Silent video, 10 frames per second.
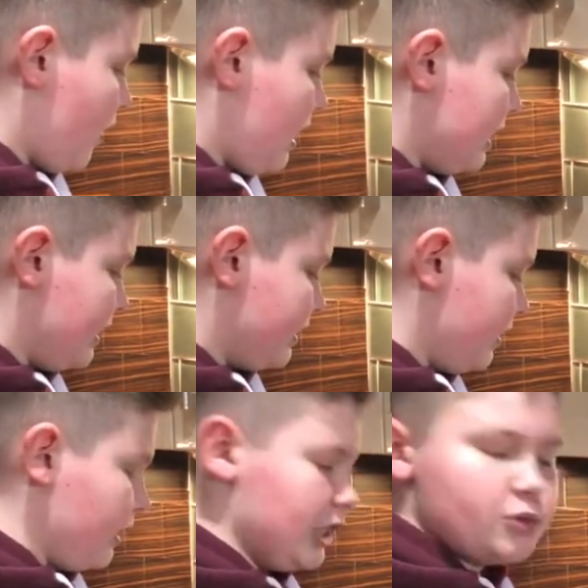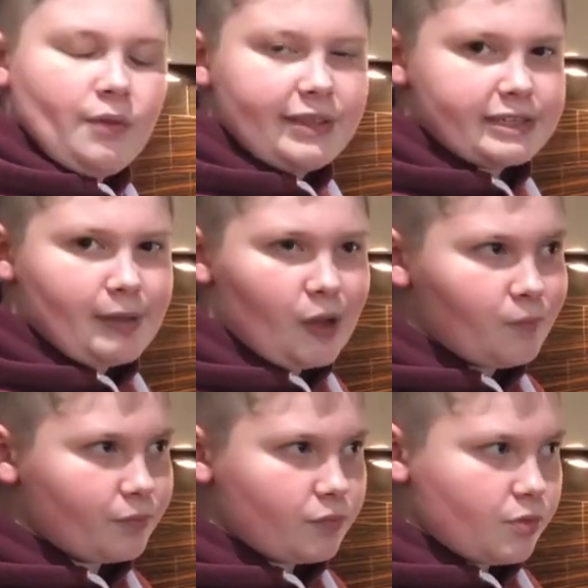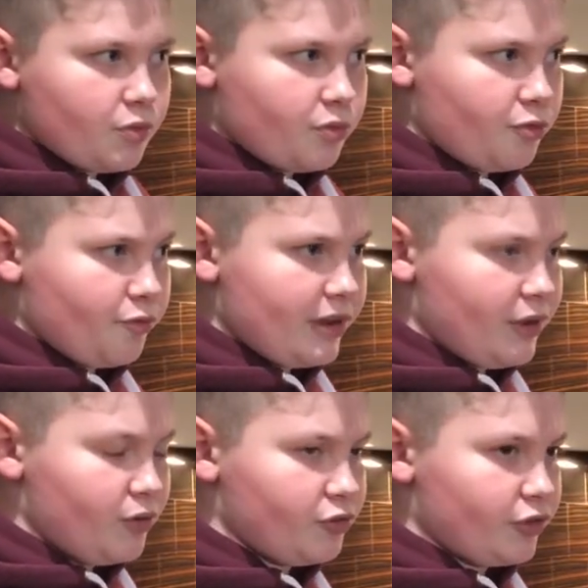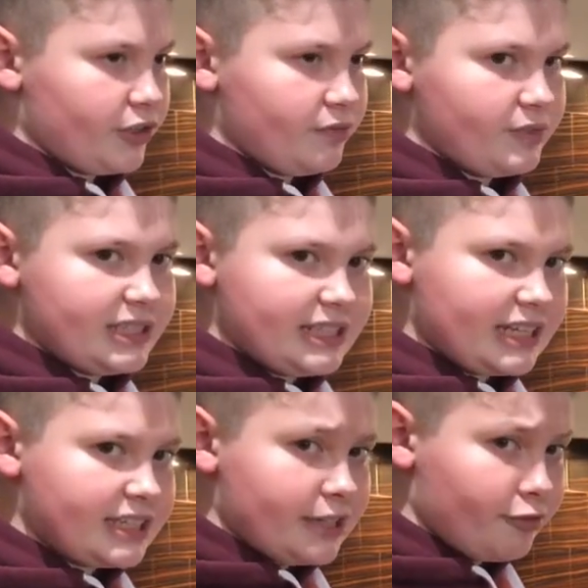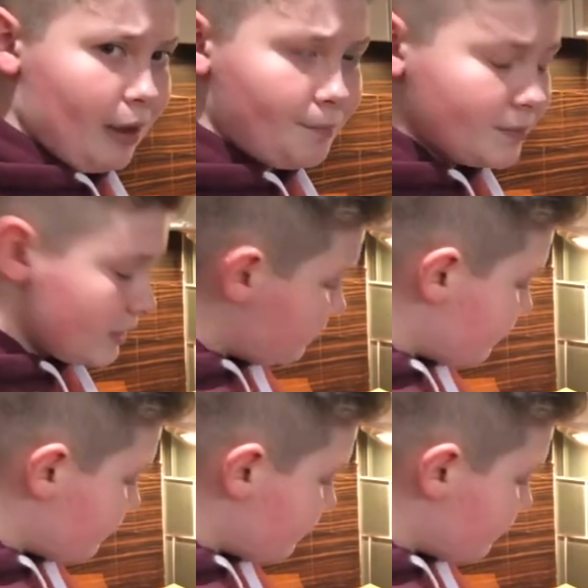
wise, in each one there's about 360 grams.